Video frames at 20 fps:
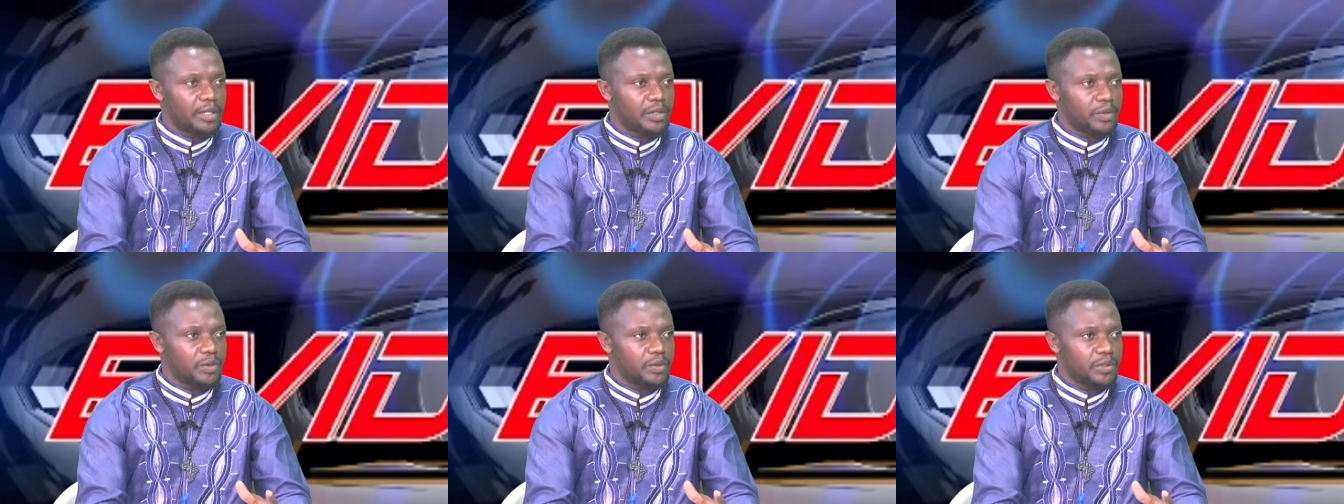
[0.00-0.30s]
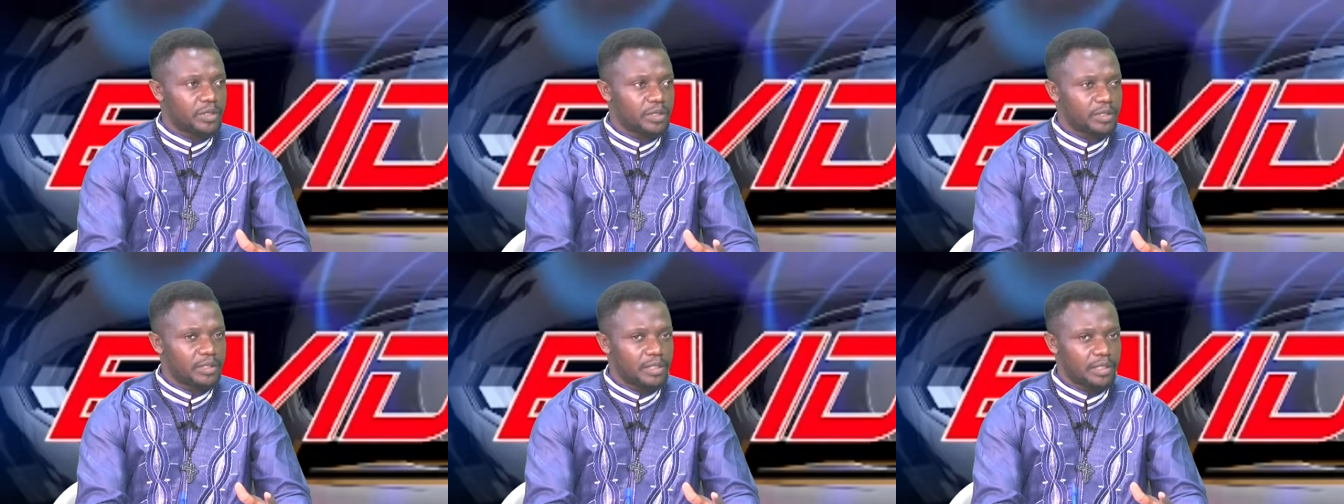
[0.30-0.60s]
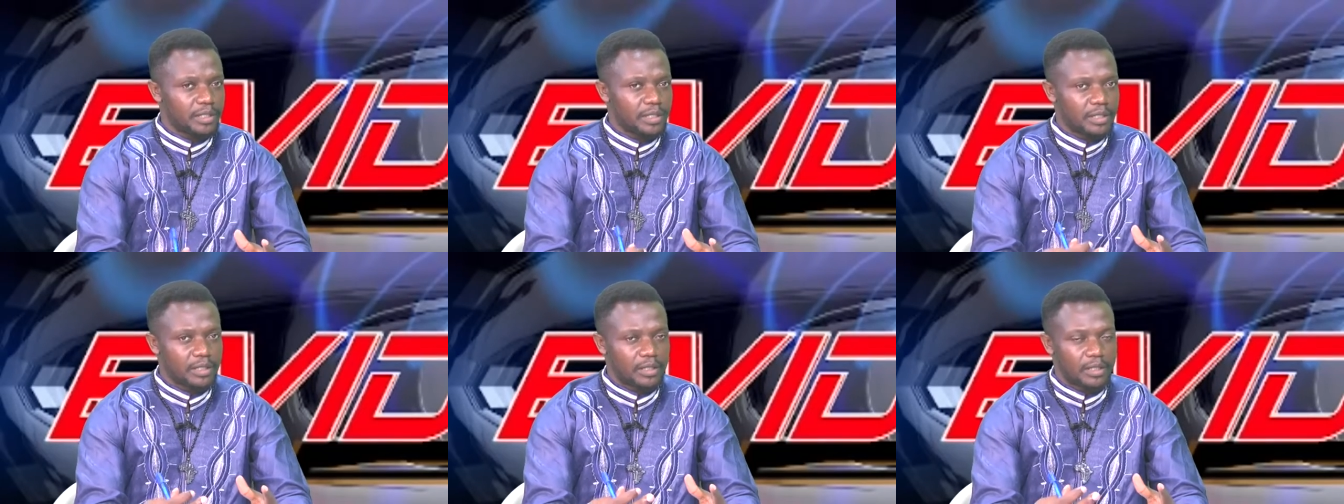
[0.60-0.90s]
use
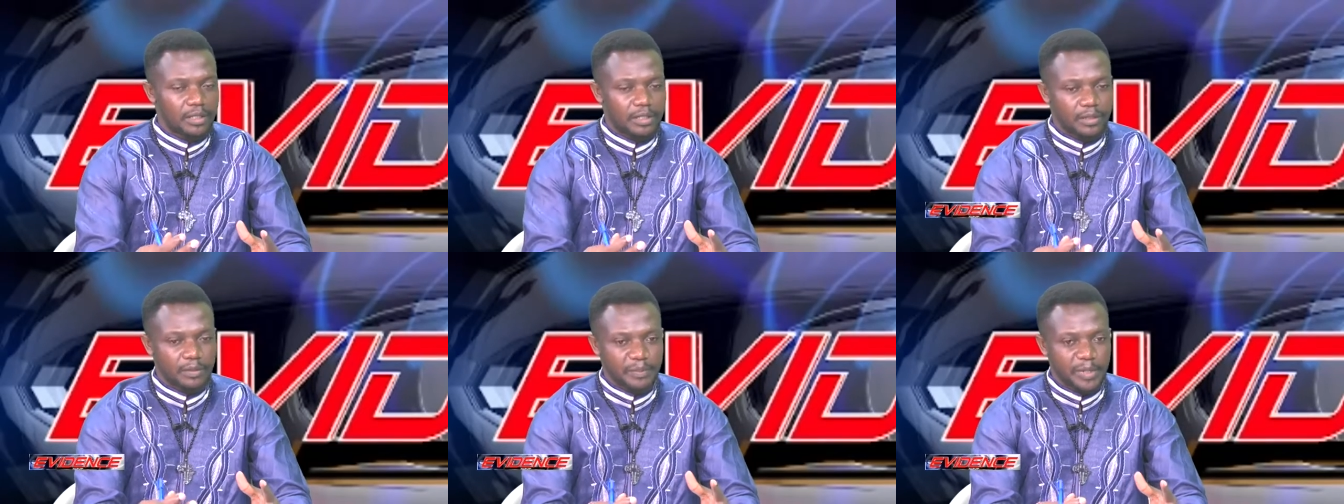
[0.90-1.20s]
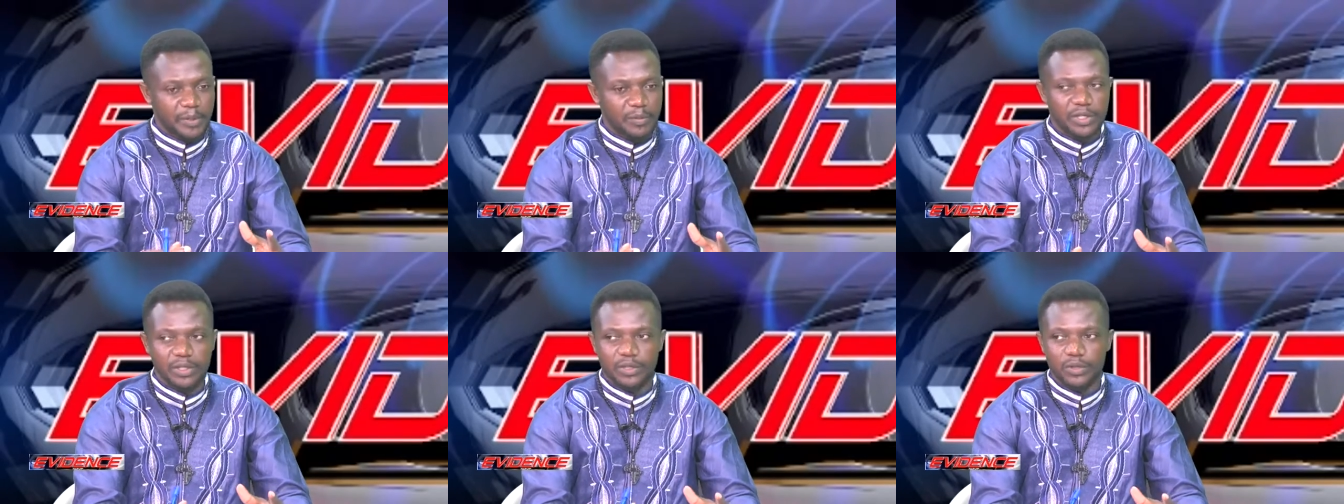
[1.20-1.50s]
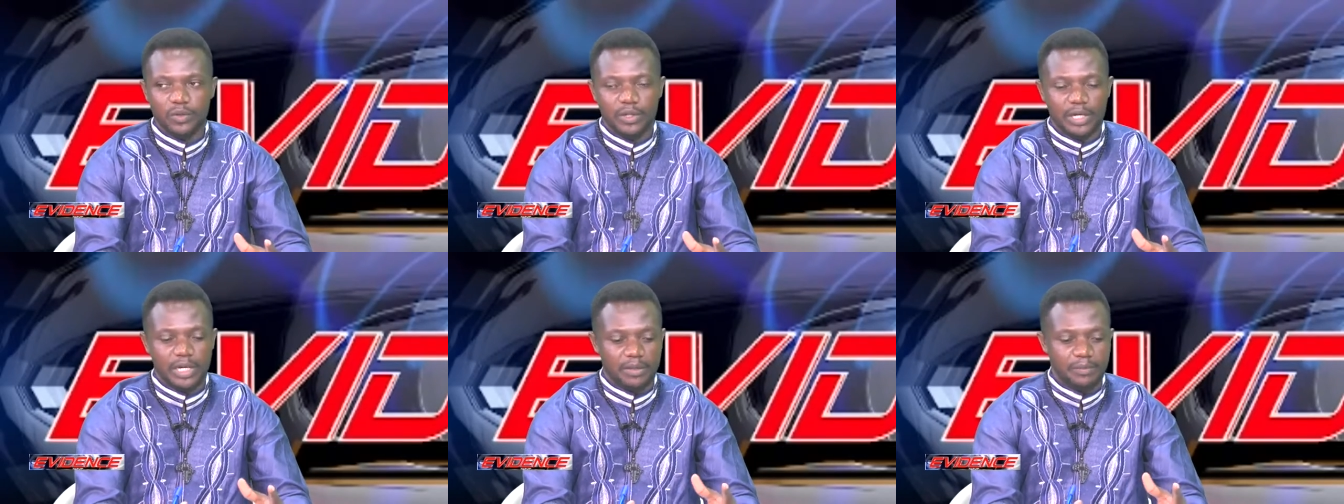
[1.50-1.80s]
maybe
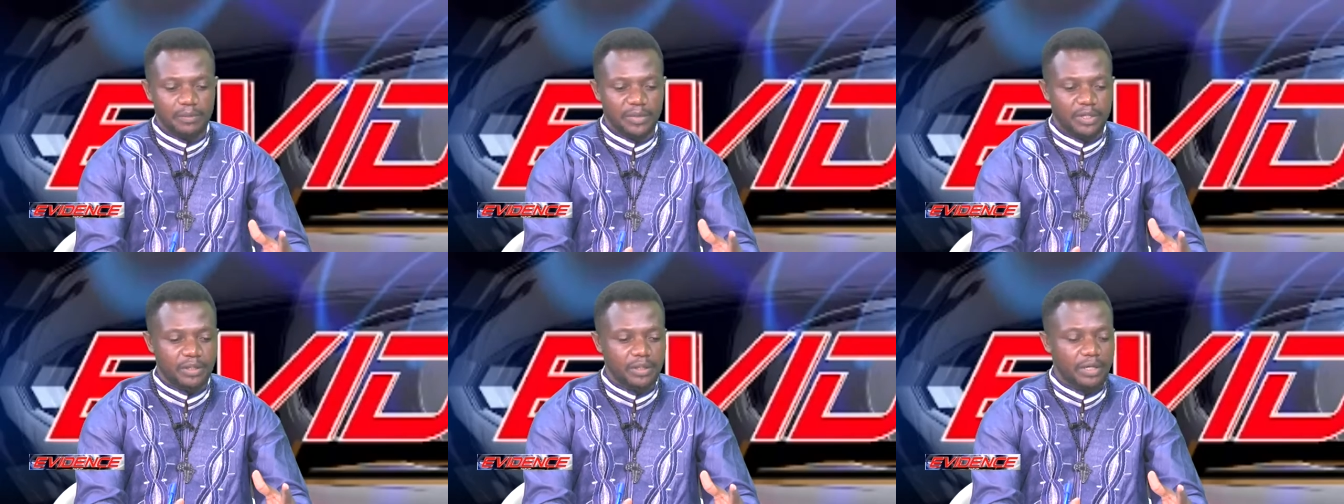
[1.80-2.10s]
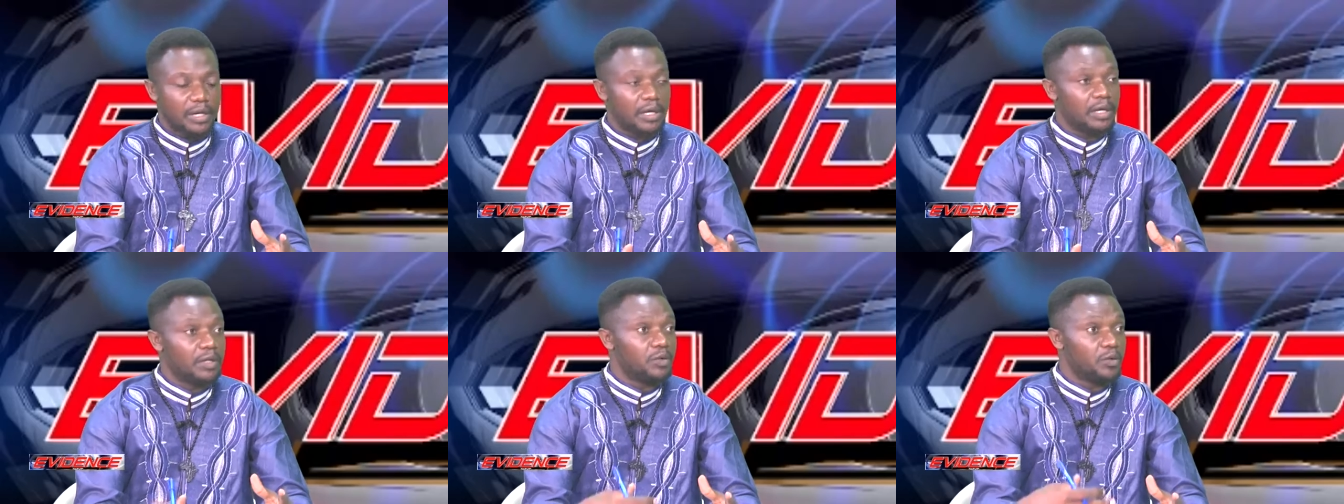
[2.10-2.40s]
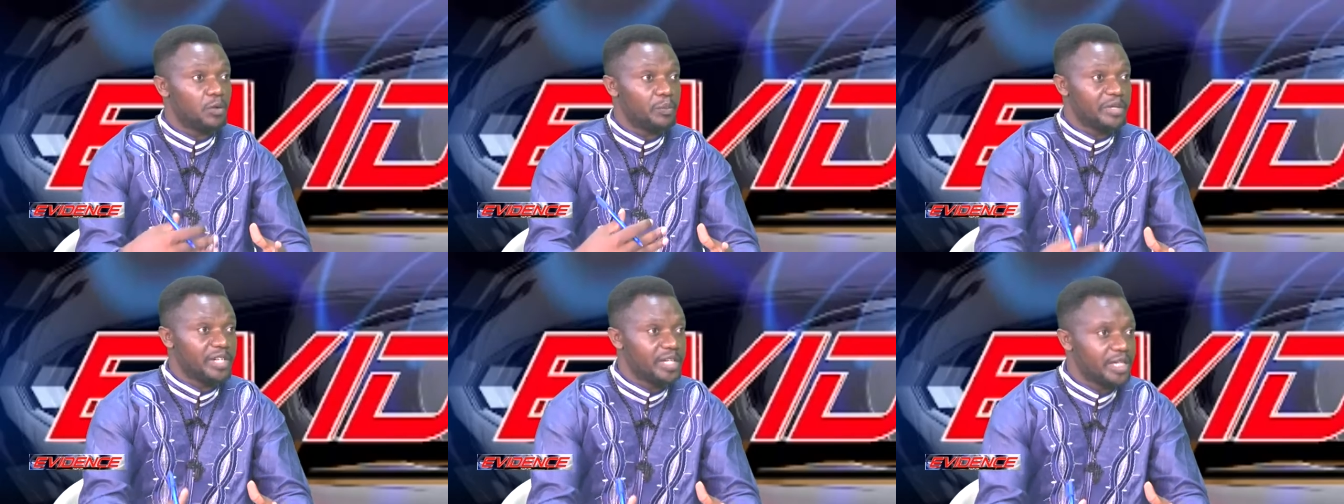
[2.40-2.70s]
you can be
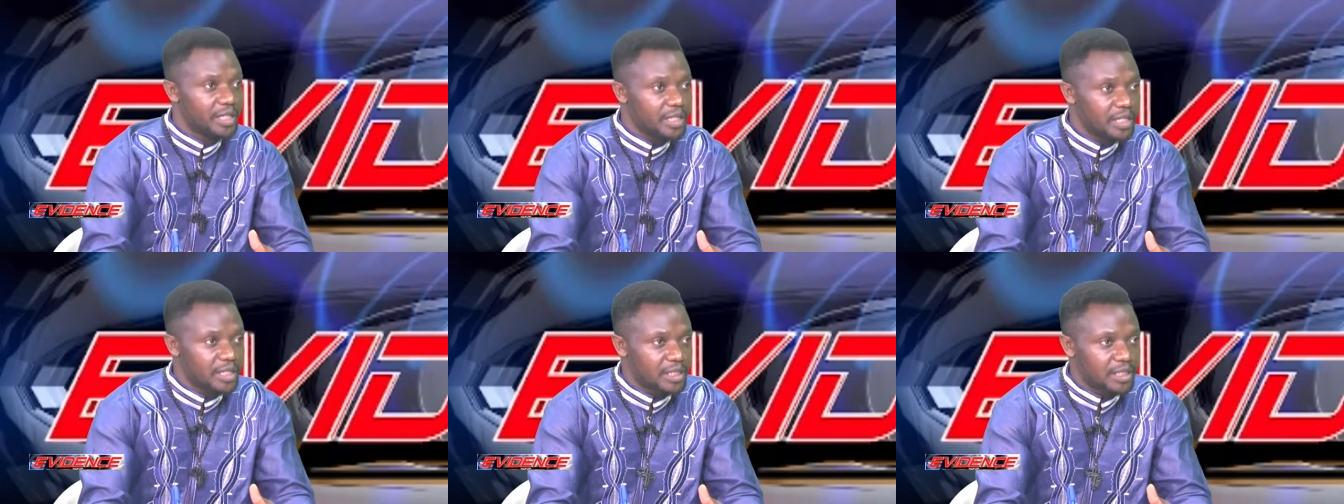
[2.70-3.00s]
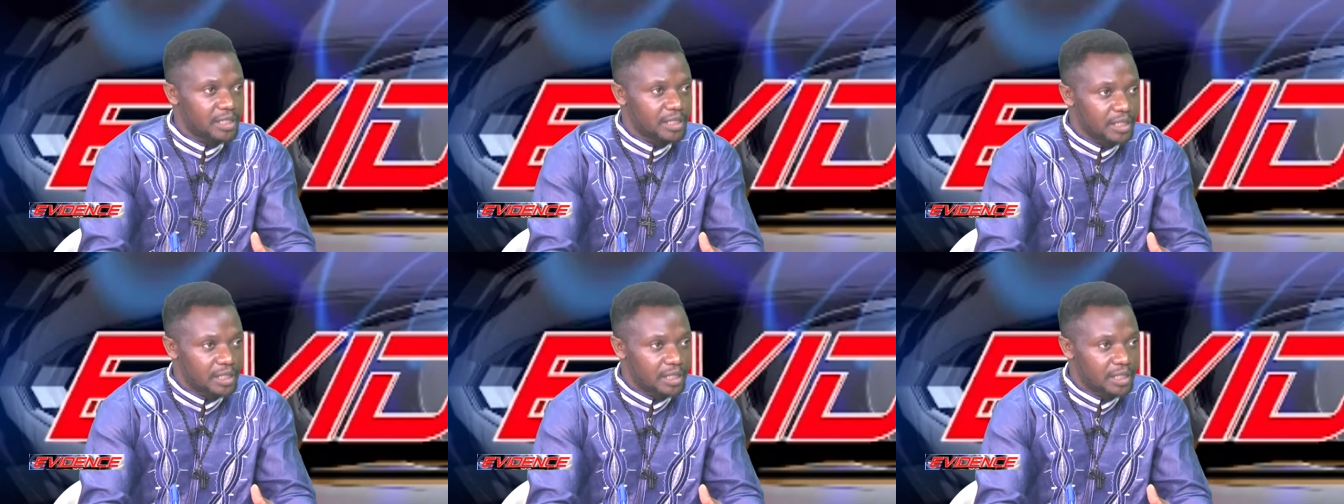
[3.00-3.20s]
nominated